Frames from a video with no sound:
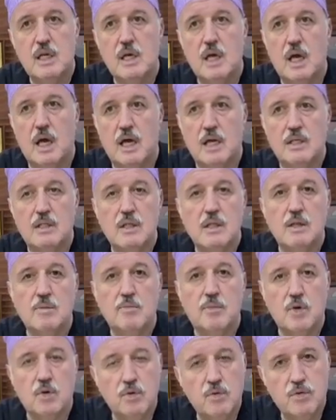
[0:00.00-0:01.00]
and
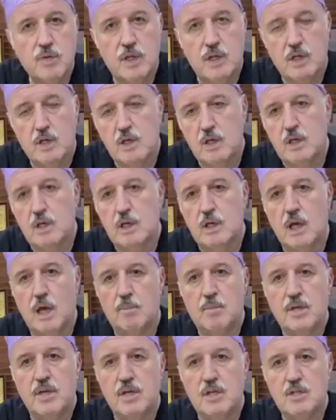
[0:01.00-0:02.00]
improve the
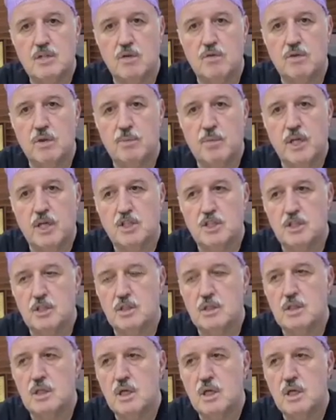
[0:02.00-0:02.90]
appearance of the patient.